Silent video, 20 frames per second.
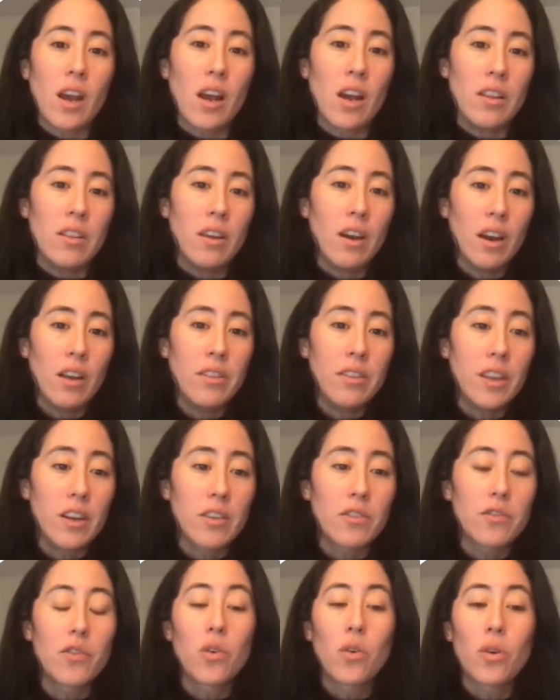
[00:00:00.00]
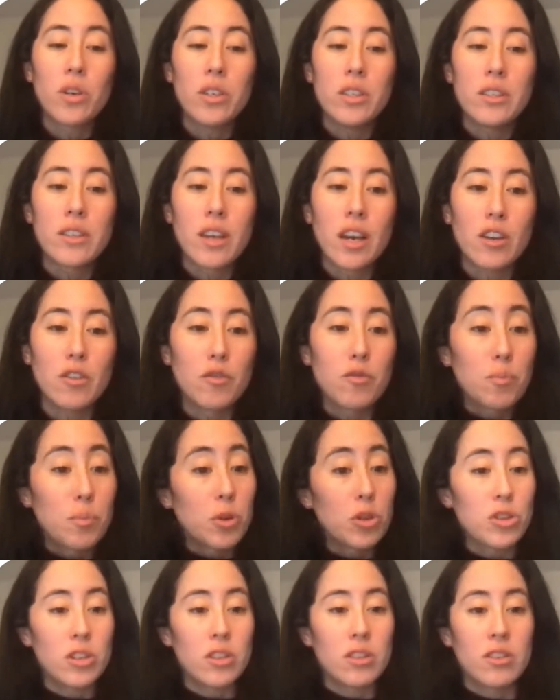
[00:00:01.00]
and therefore it kind of
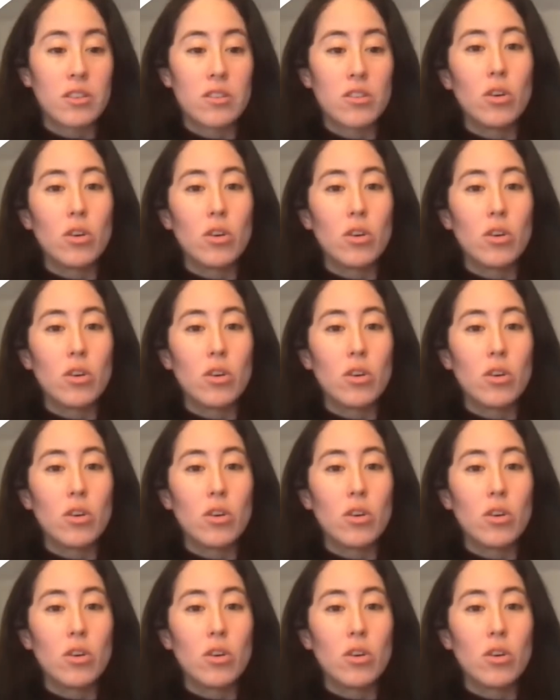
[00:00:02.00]
pushes us